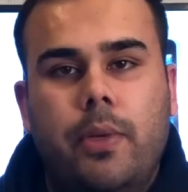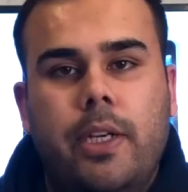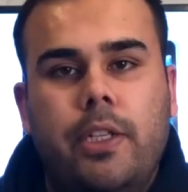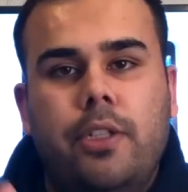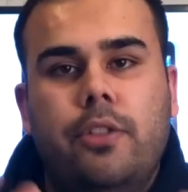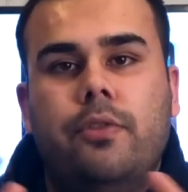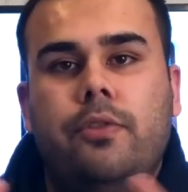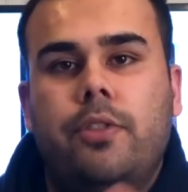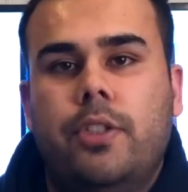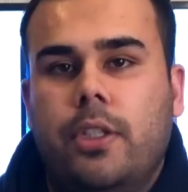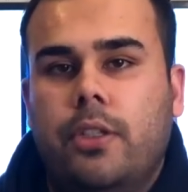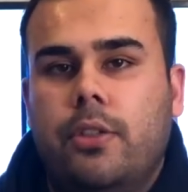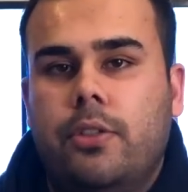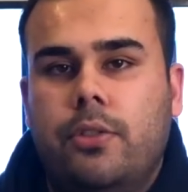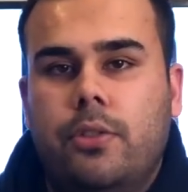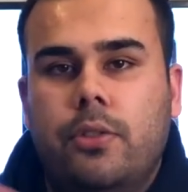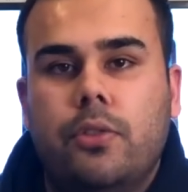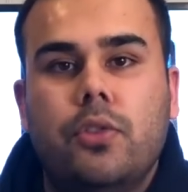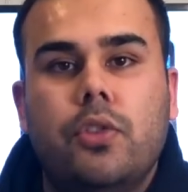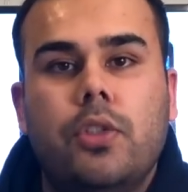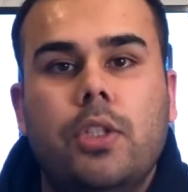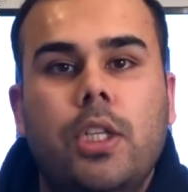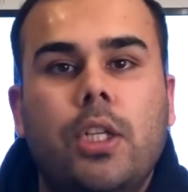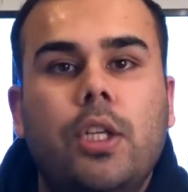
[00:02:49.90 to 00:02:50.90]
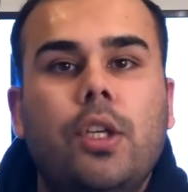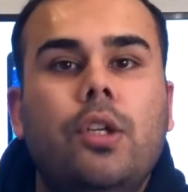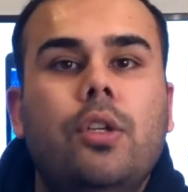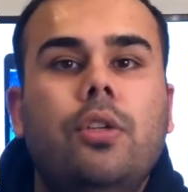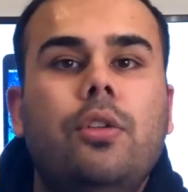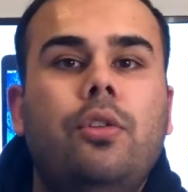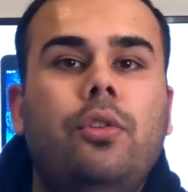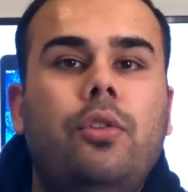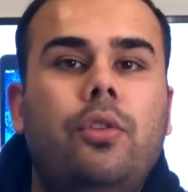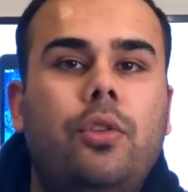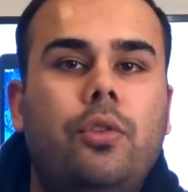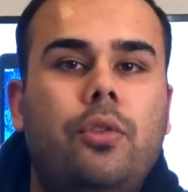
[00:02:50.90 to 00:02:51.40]
range of gestures
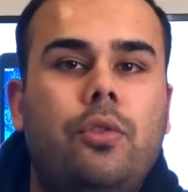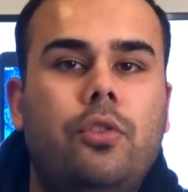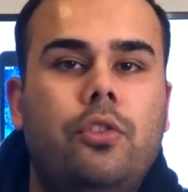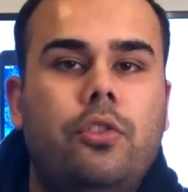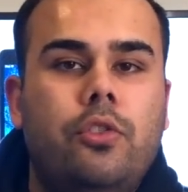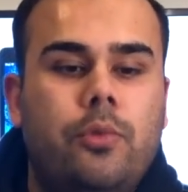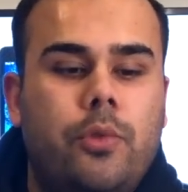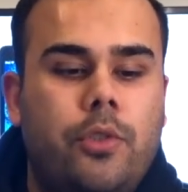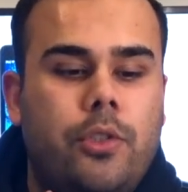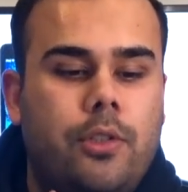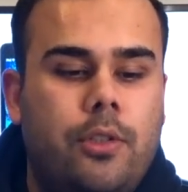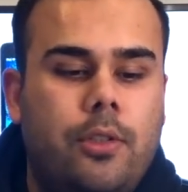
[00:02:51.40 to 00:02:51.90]
to use when